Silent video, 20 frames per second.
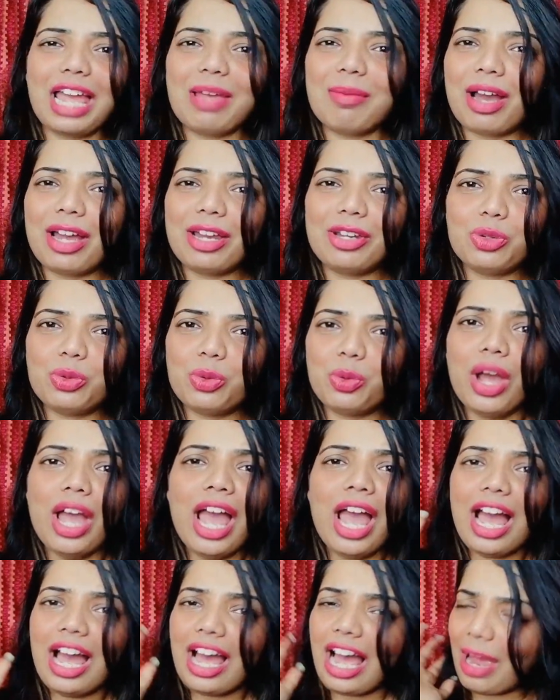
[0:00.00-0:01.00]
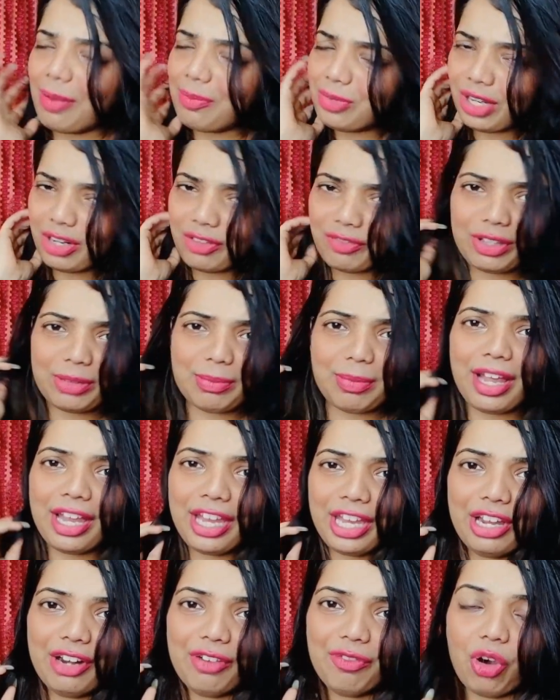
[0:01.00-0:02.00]
I'm done with my
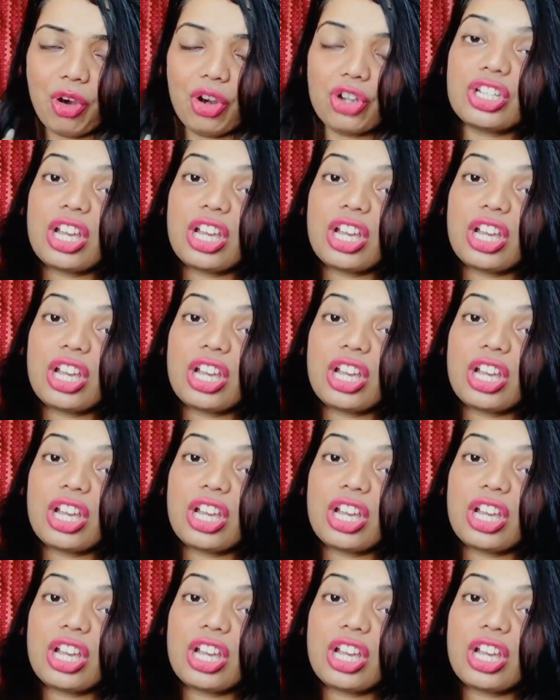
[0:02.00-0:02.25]
hair wash.